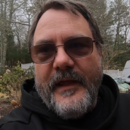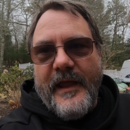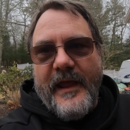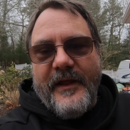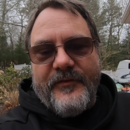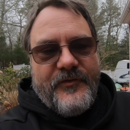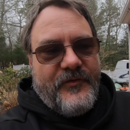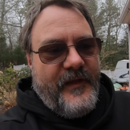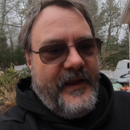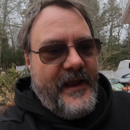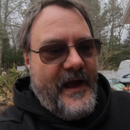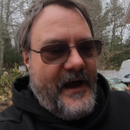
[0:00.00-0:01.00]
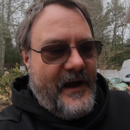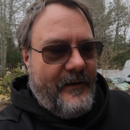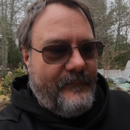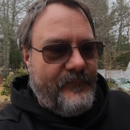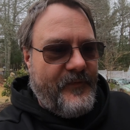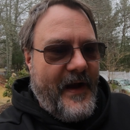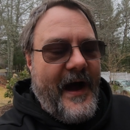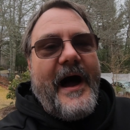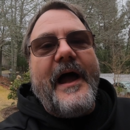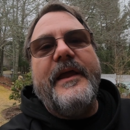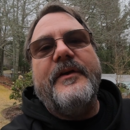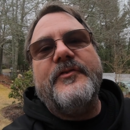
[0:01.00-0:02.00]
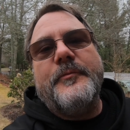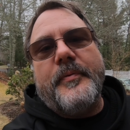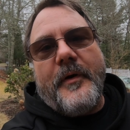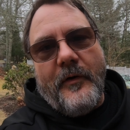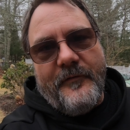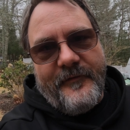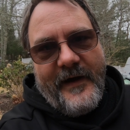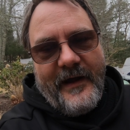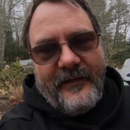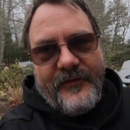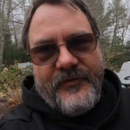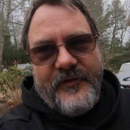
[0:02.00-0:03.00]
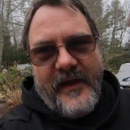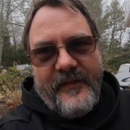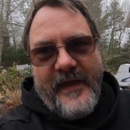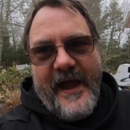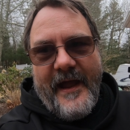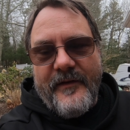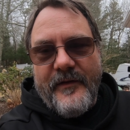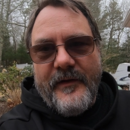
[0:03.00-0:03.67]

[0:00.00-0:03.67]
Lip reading: It's the highest profile, let's say that,